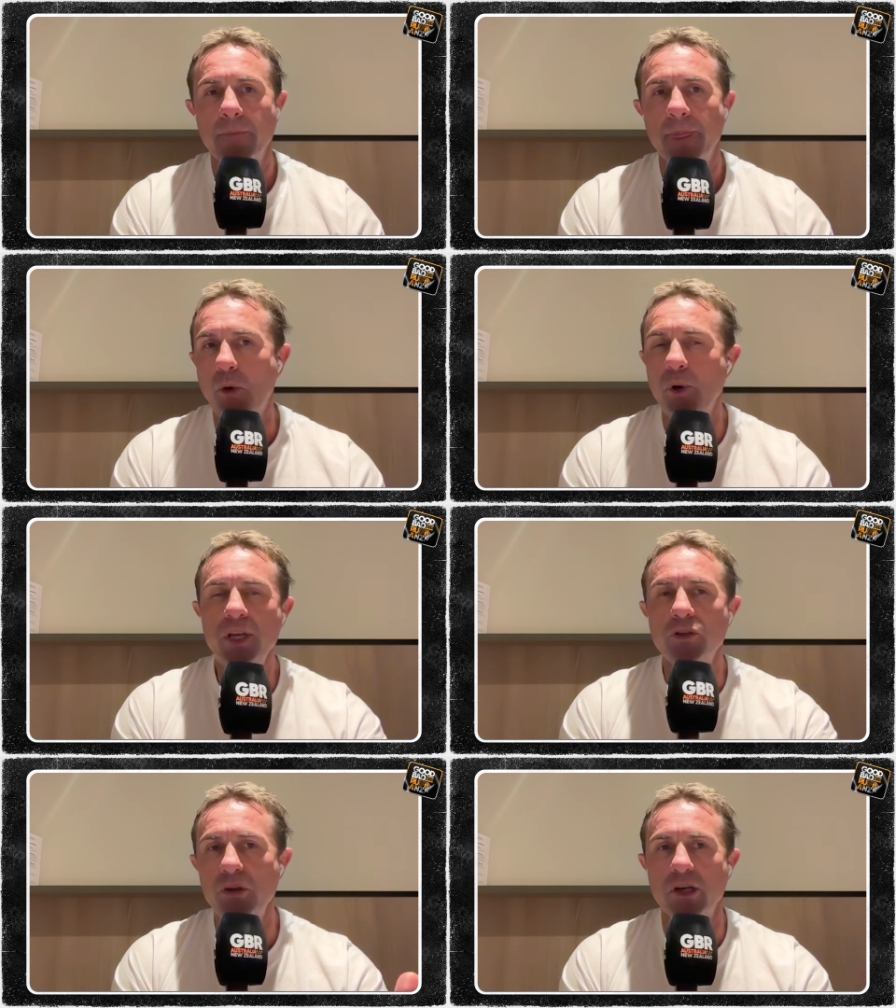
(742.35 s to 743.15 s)
Like, when you
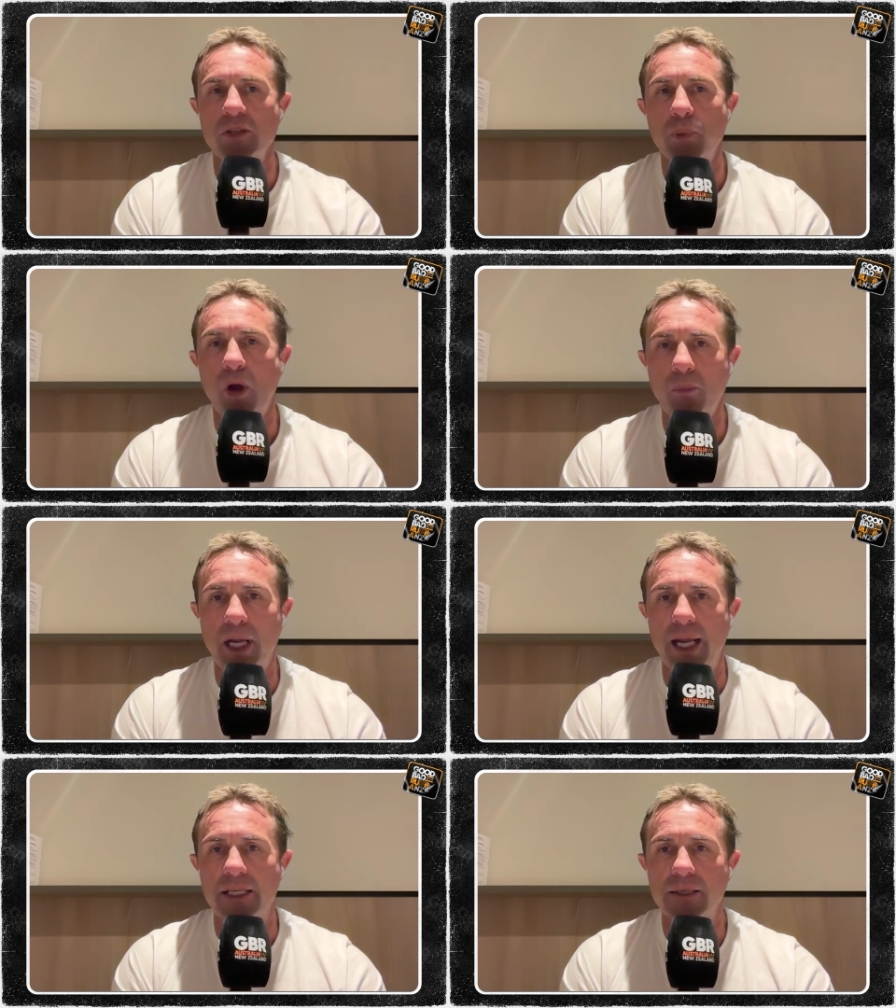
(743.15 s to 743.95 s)
do those block
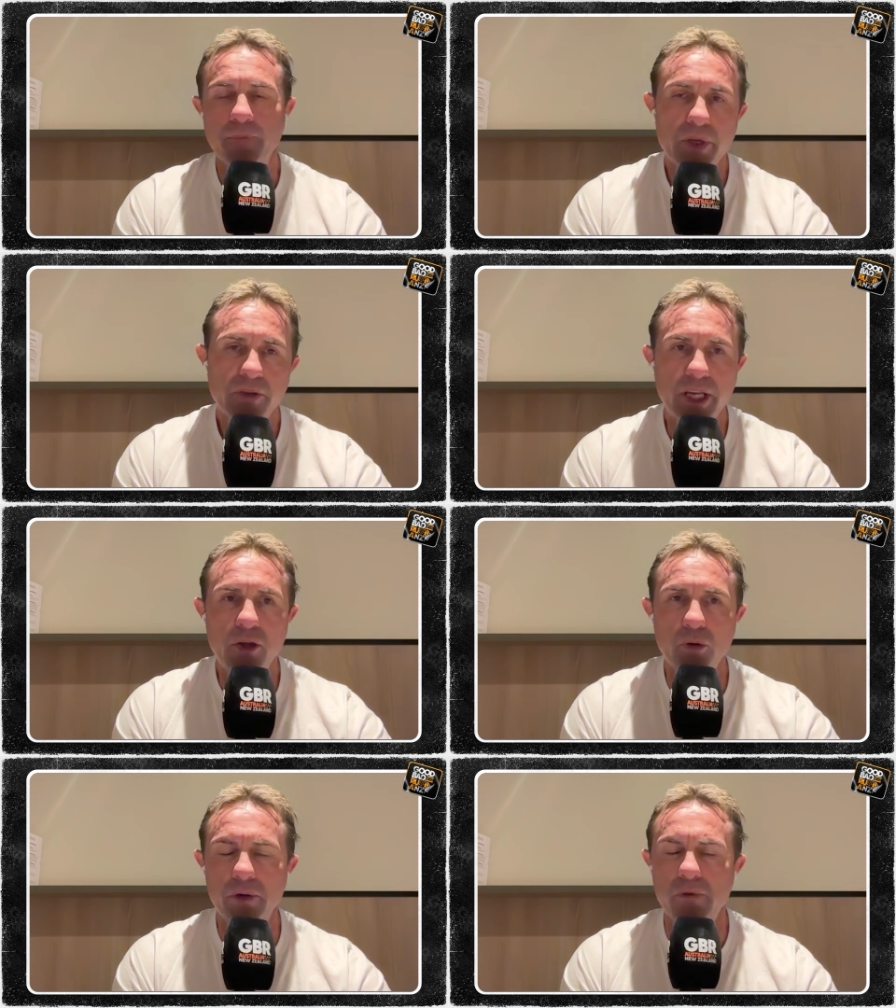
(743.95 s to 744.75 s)
plays,
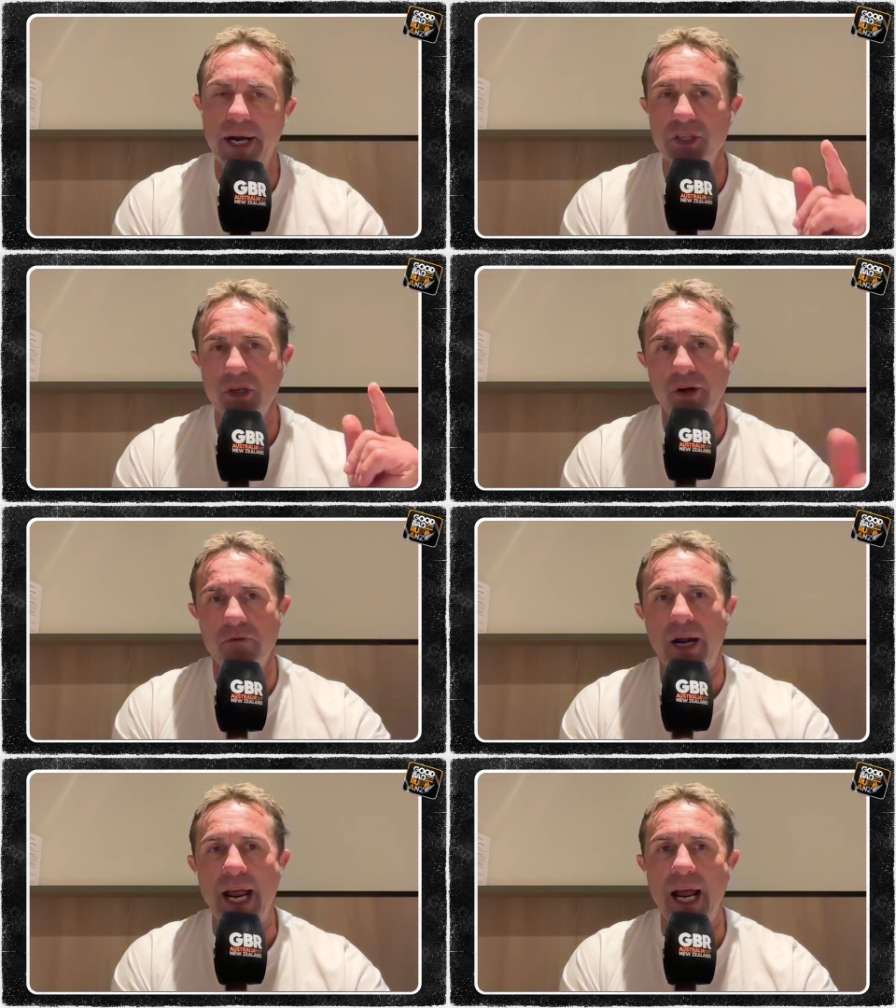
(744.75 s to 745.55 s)
decoy runners have got to
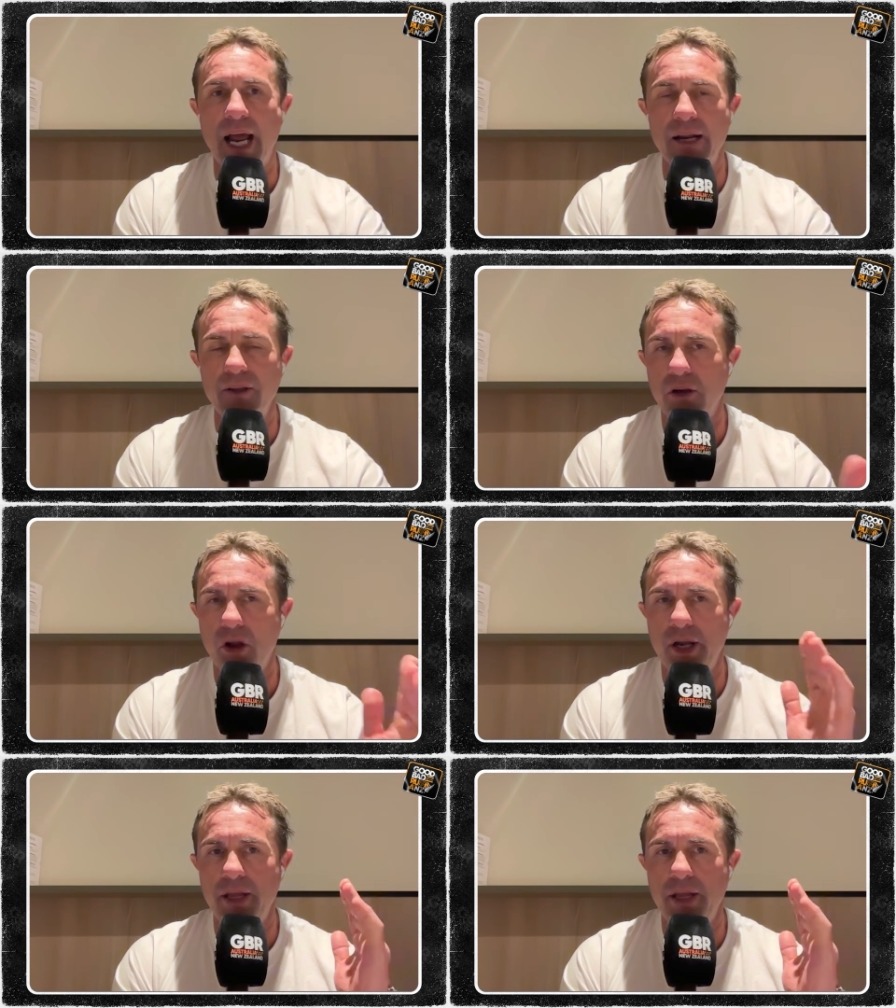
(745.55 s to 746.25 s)
run hard at the line.